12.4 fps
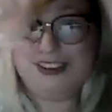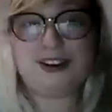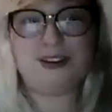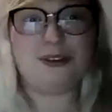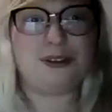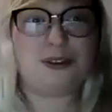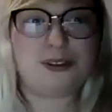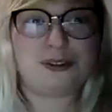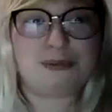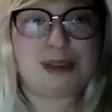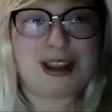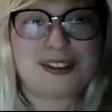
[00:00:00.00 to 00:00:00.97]
an older
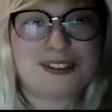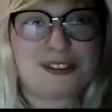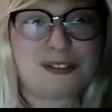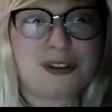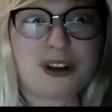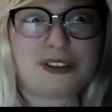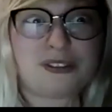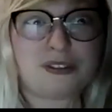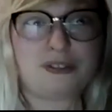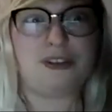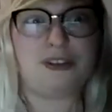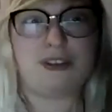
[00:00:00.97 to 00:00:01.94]
man's face
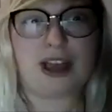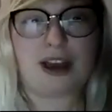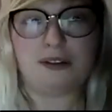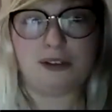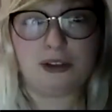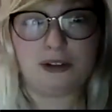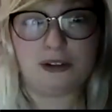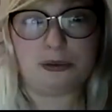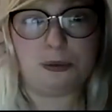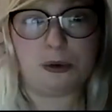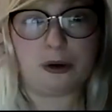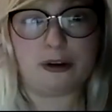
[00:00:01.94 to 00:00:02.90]
looks out and looks
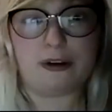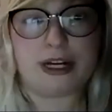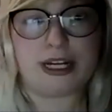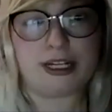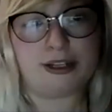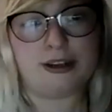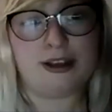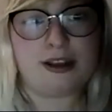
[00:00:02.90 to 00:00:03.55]
worried